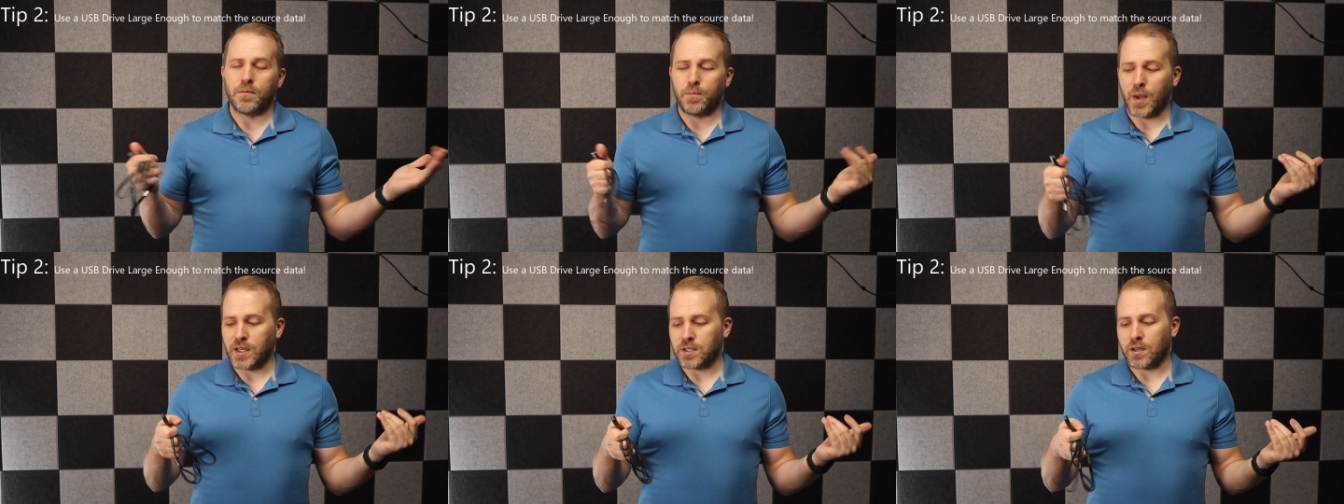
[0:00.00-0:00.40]

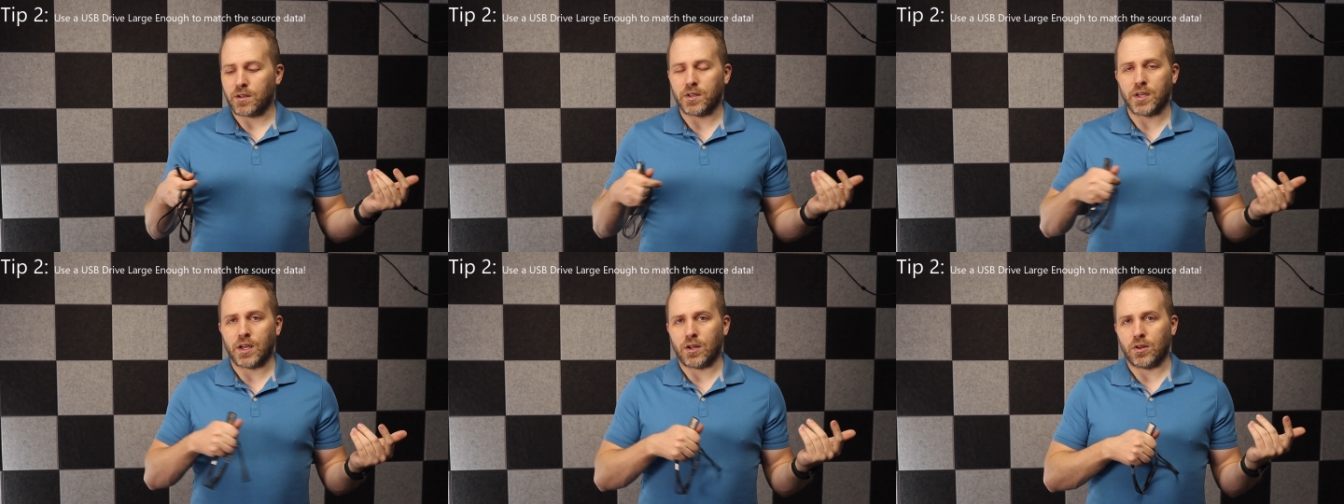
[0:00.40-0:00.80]

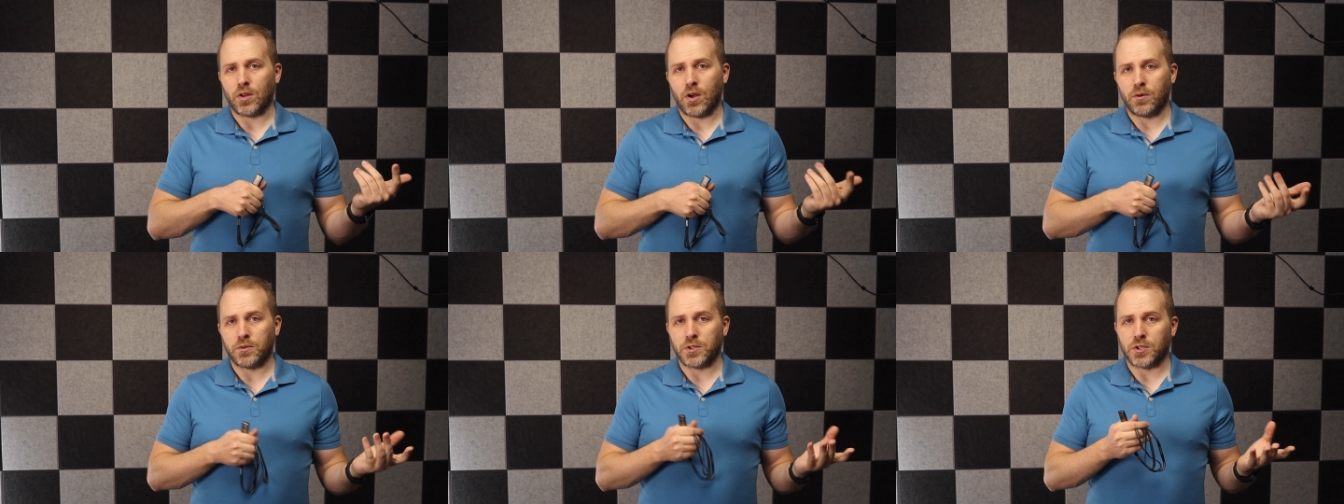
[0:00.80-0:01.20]
basically
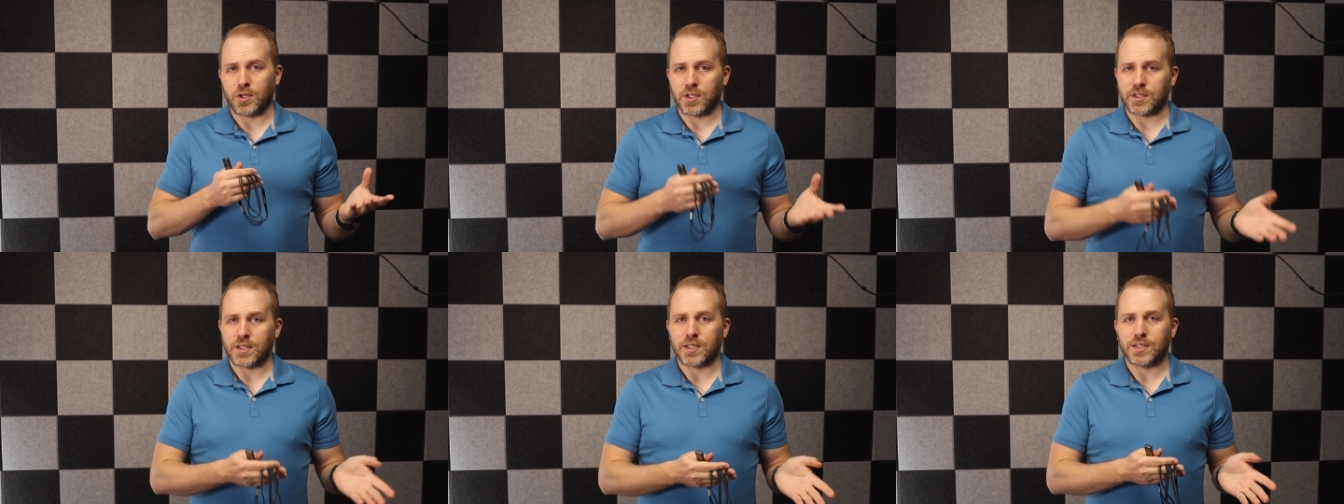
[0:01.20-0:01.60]
clone your
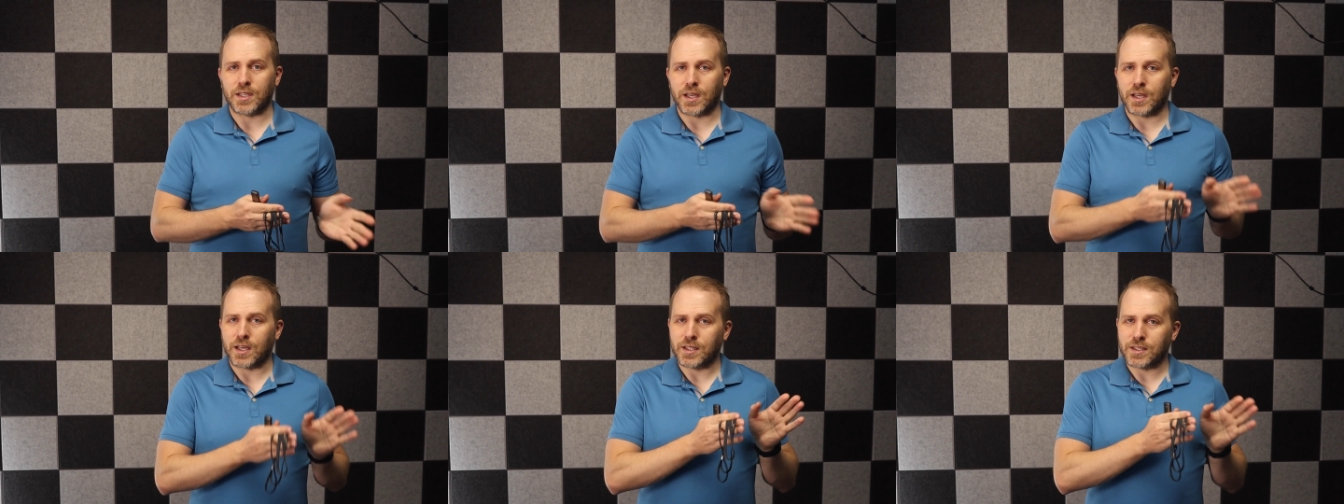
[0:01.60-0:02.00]

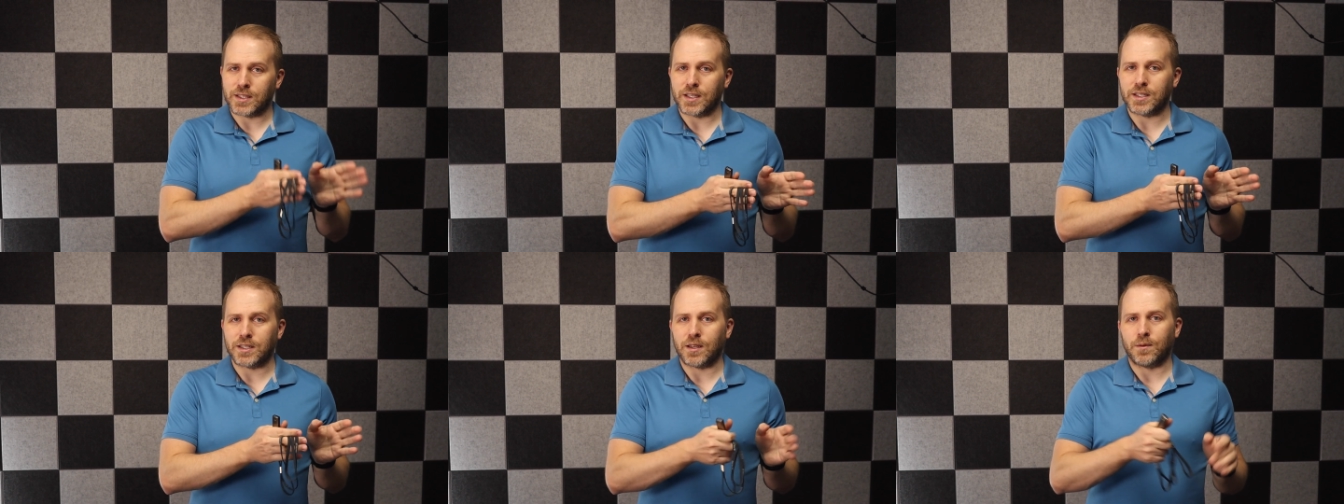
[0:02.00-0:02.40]
existing
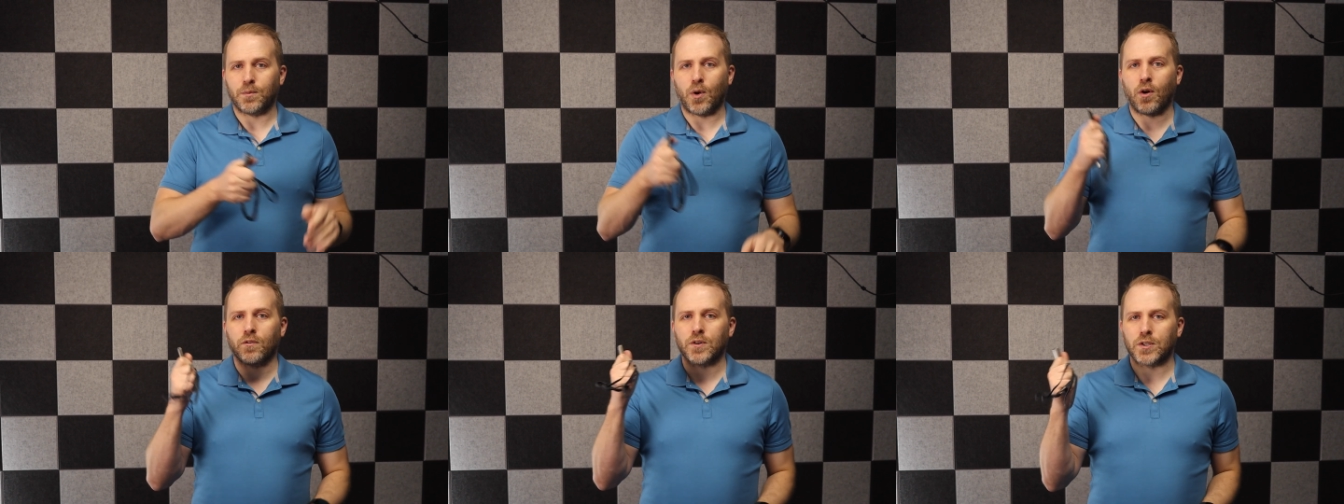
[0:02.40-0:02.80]

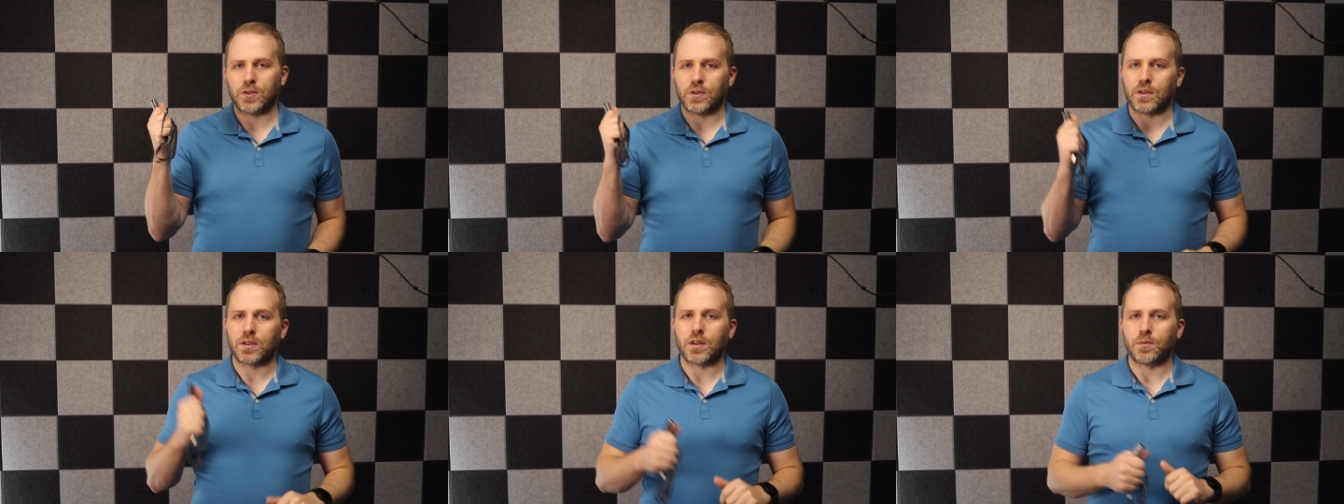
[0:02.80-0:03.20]
system over
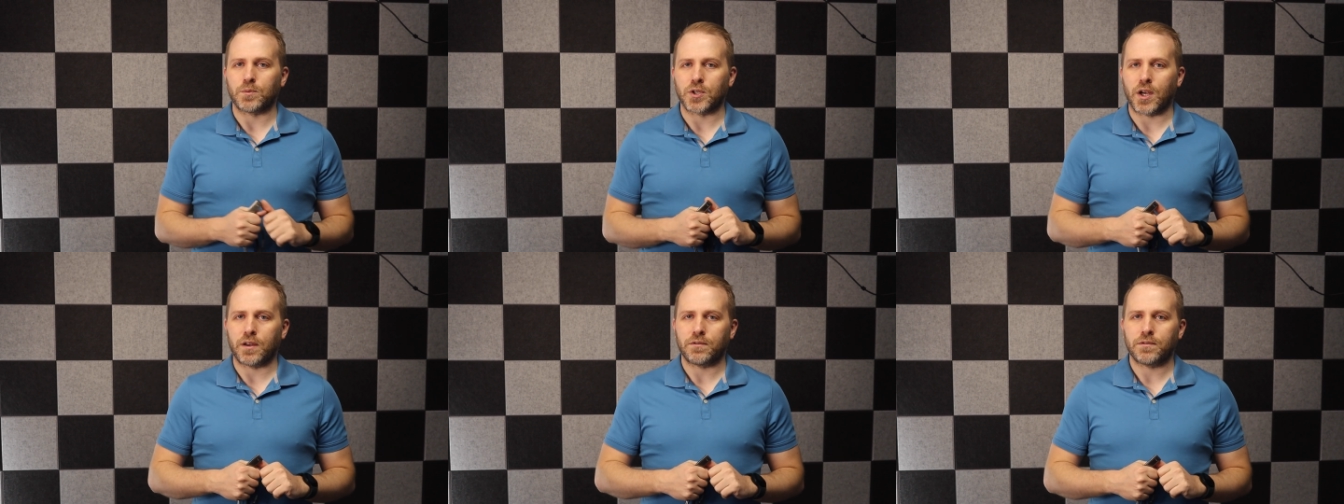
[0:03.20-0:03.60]
to the thumb
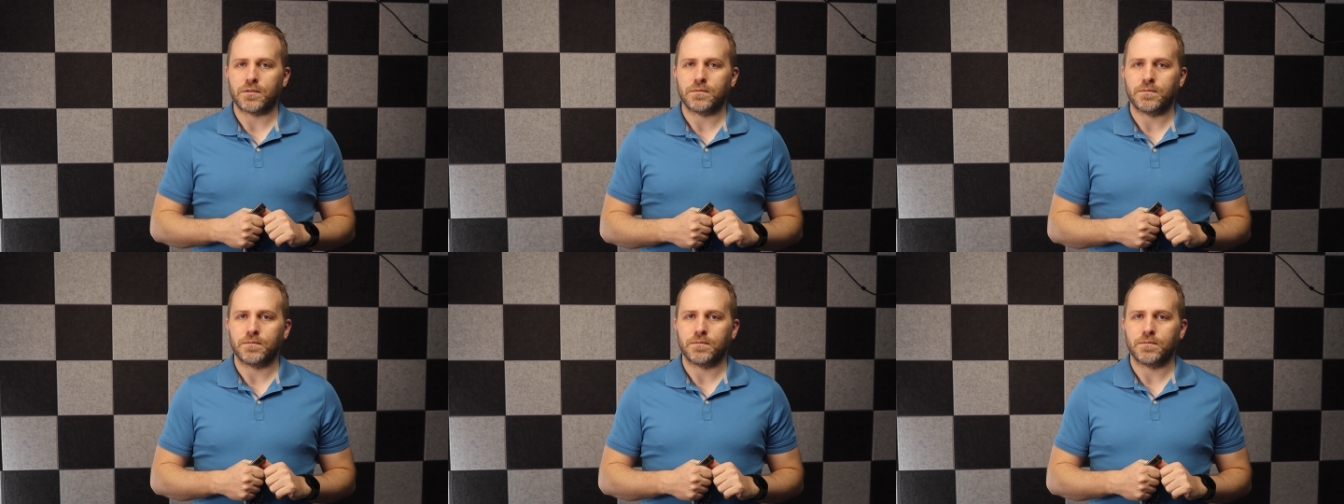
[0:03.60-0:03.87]
drive.